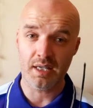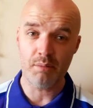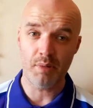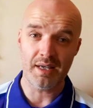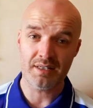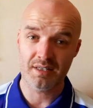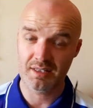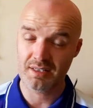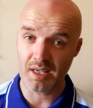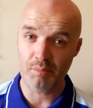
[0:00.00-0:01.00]
blessed,
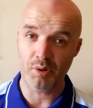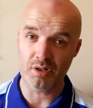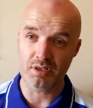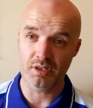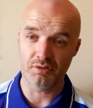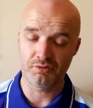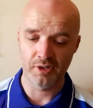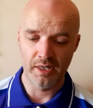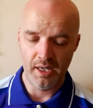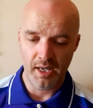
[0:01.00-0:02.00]
stay positive,
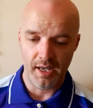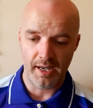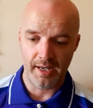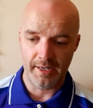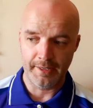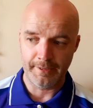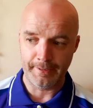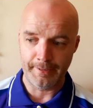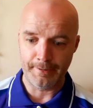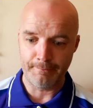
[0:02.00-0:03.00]

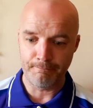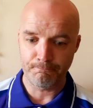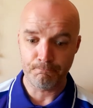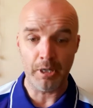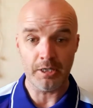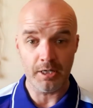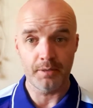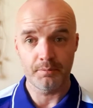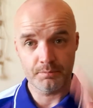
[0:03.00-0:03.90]
and yeah.